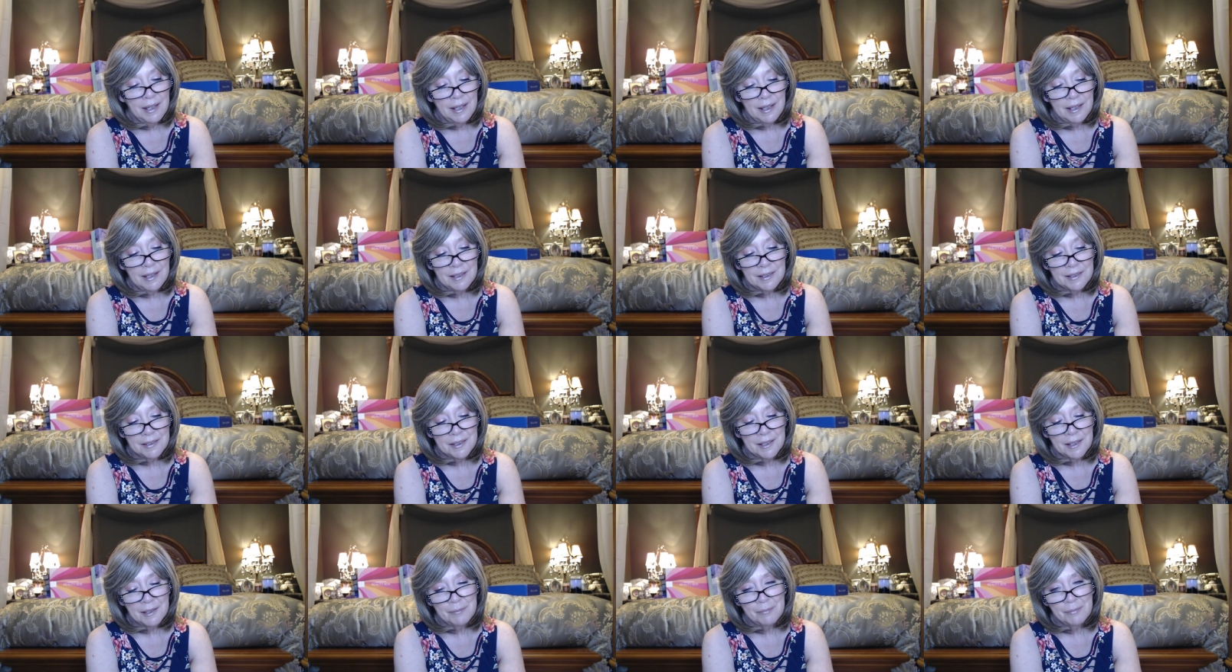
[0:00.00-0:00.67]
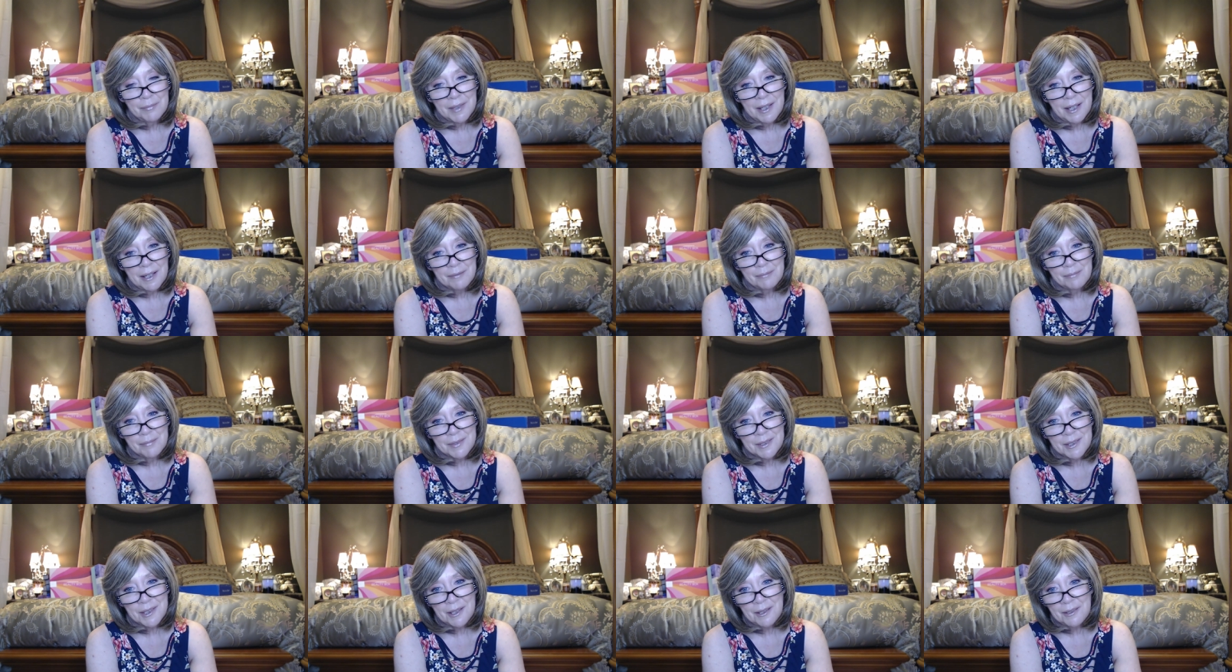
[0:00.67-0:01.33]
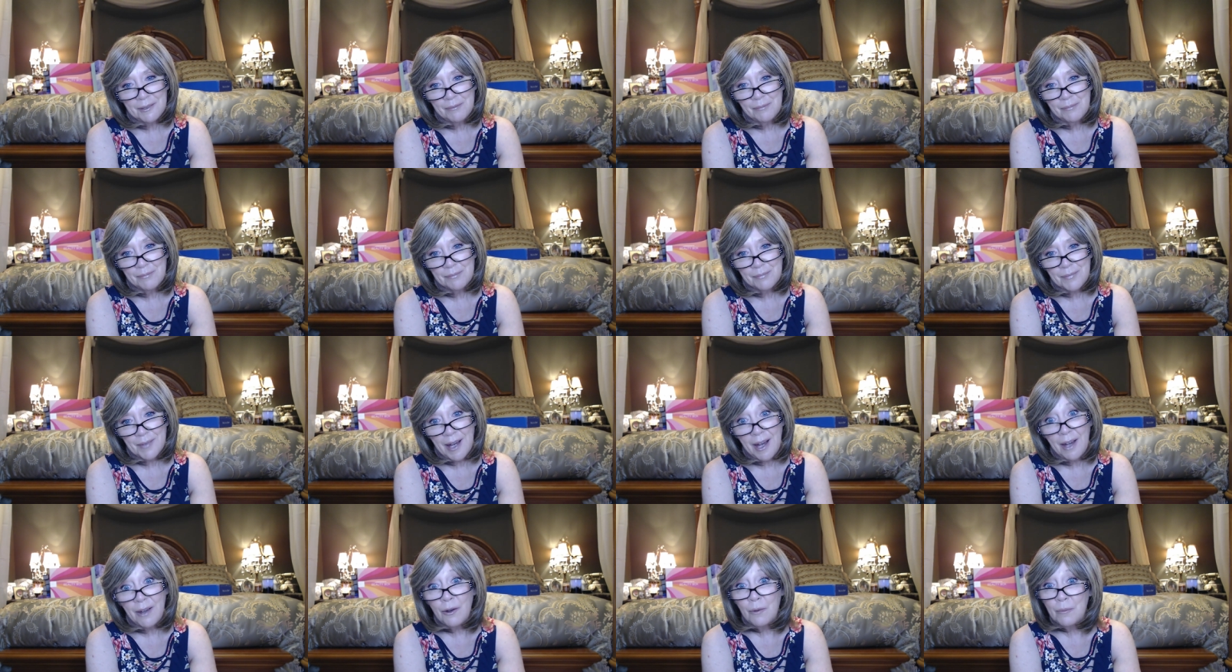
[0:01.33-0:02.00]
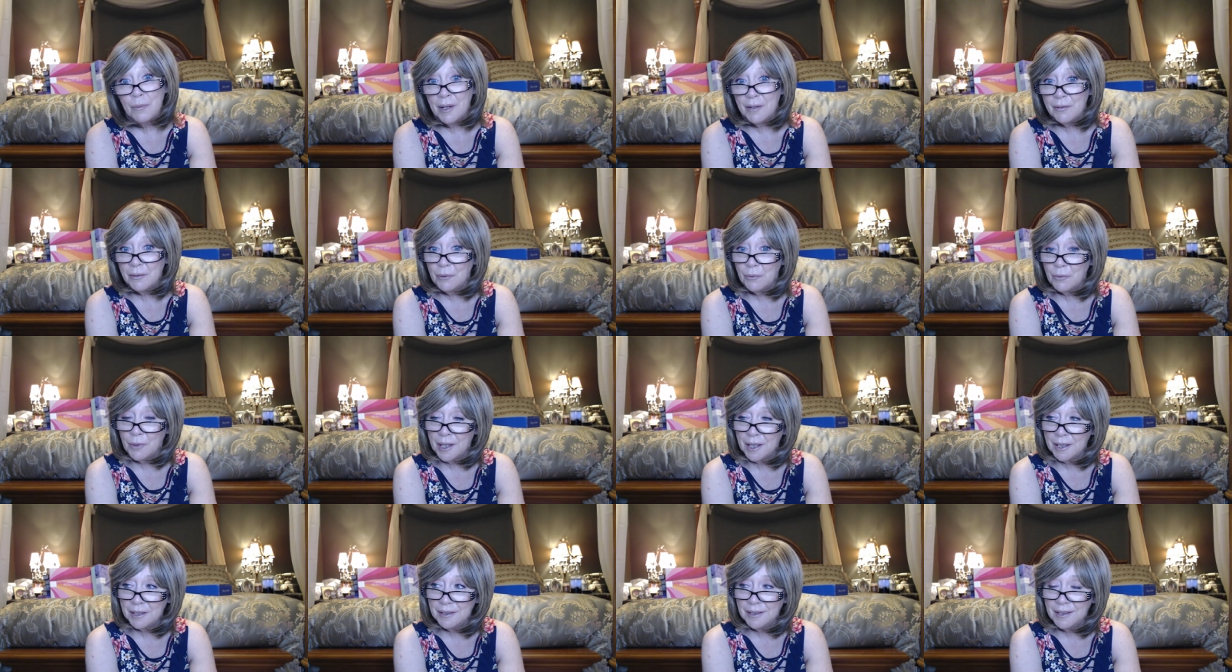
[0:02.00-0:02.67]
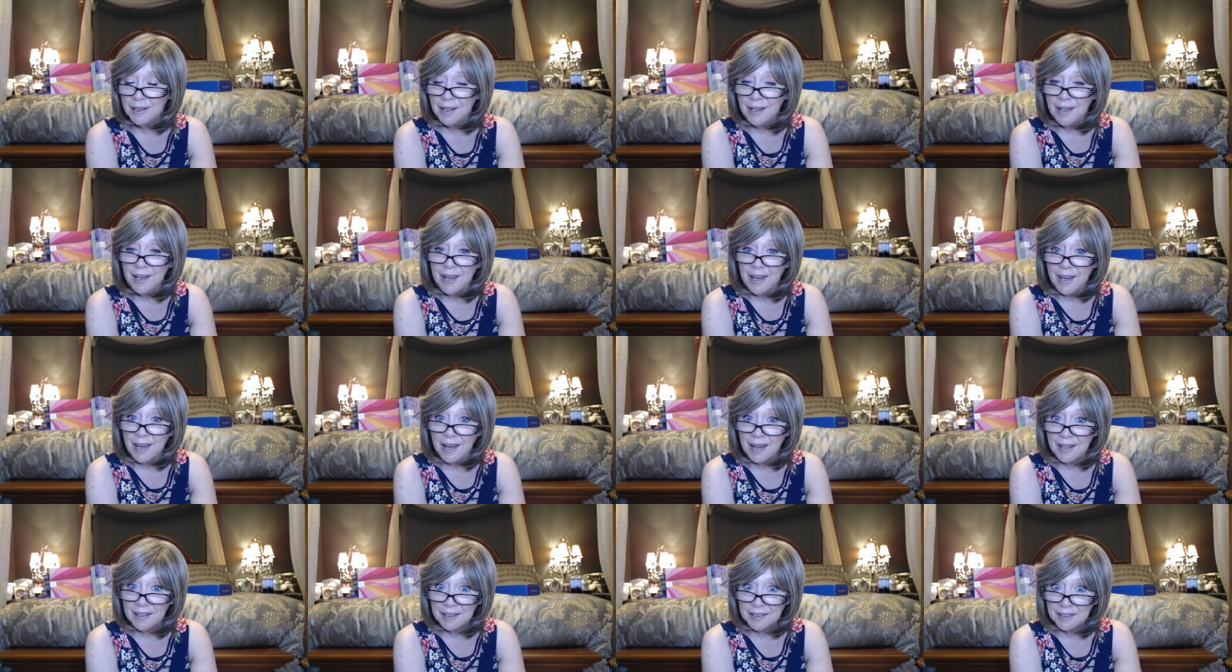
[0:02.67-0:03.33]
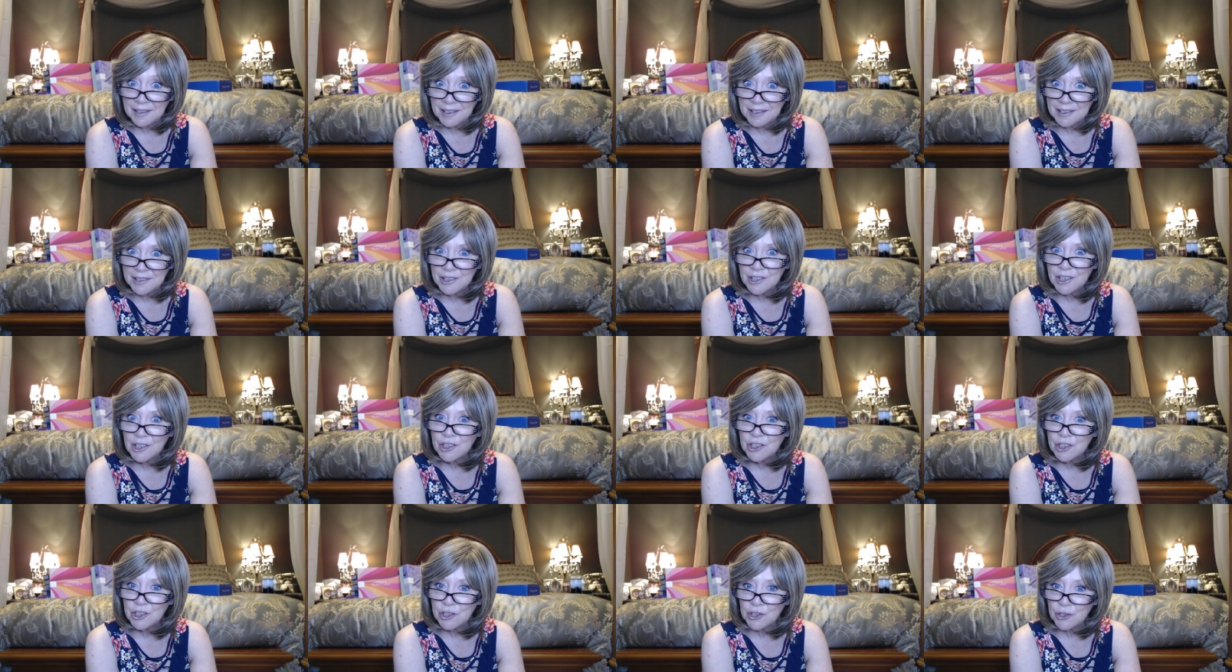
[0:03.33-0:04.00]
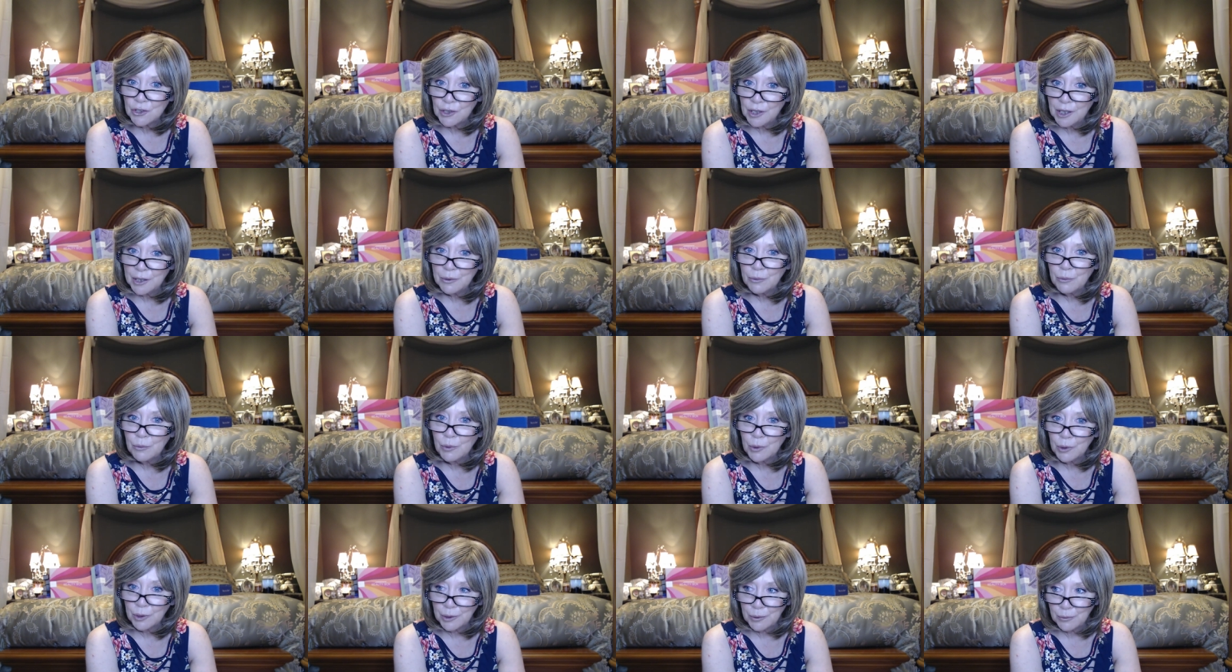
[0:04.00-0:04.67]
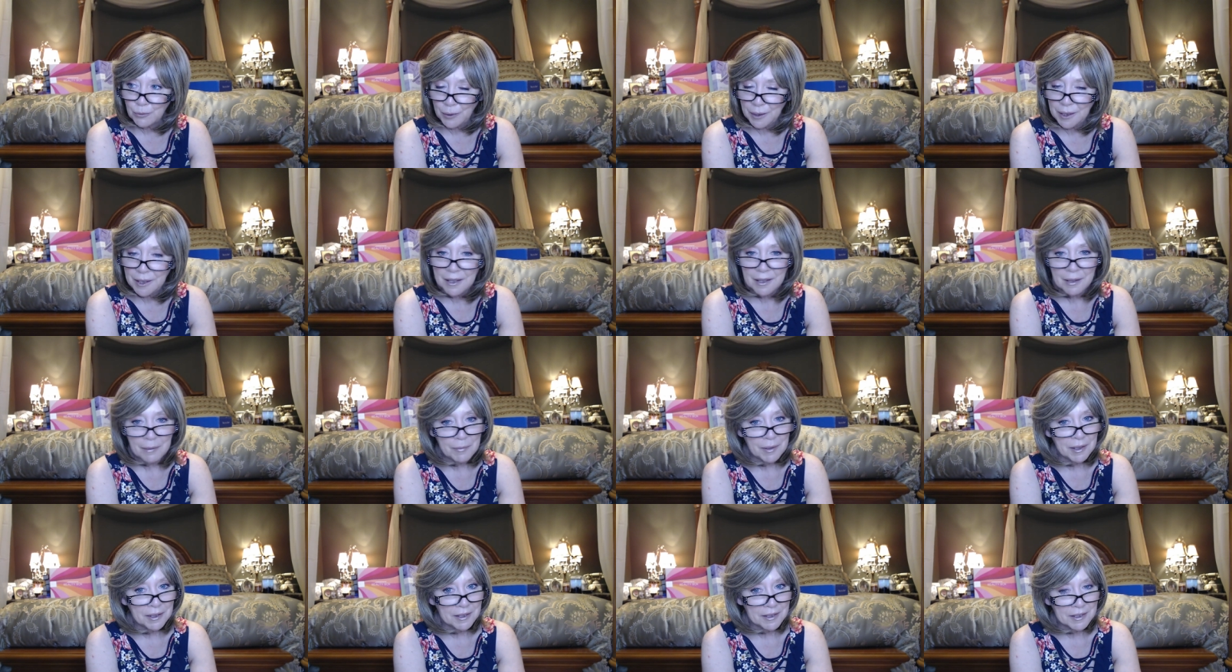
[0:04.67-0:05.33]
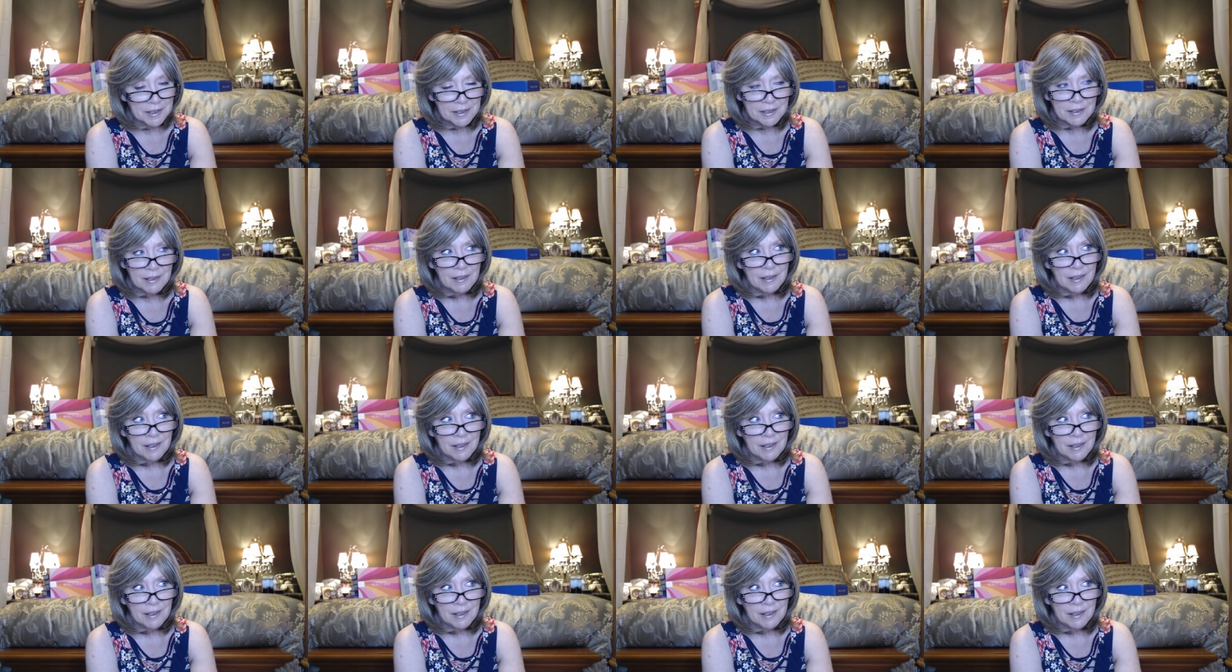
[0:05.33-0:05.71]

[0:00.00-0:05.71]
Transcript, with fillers: And um, yeah, so I hope everyone had a nice short work week. I mean, this,